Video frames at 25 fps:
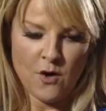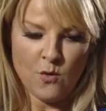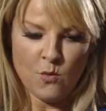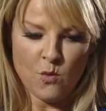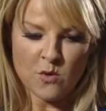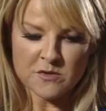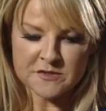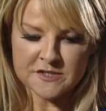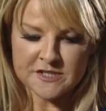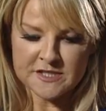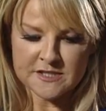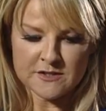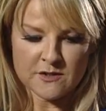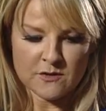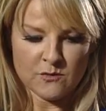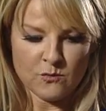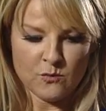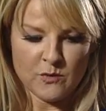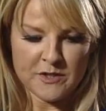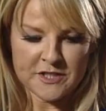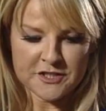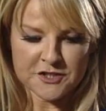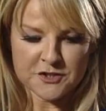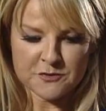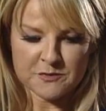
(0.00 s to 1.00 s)

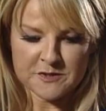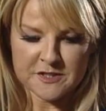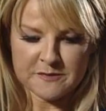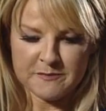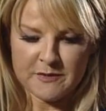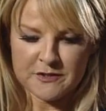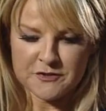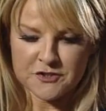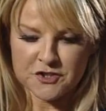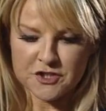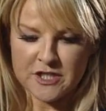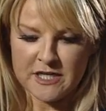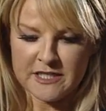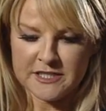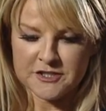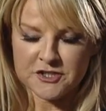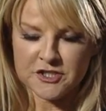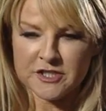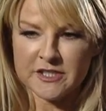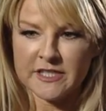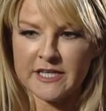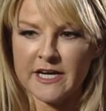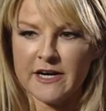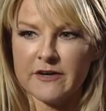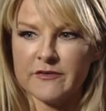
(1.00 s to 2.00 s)
Which was the most
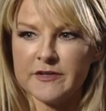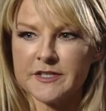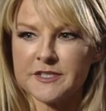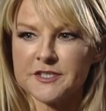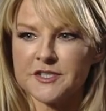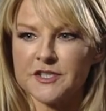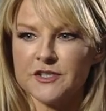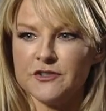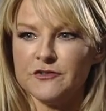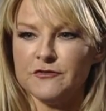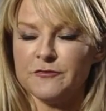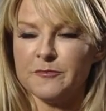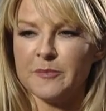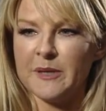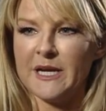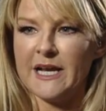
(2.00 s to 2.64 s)
challenging character you've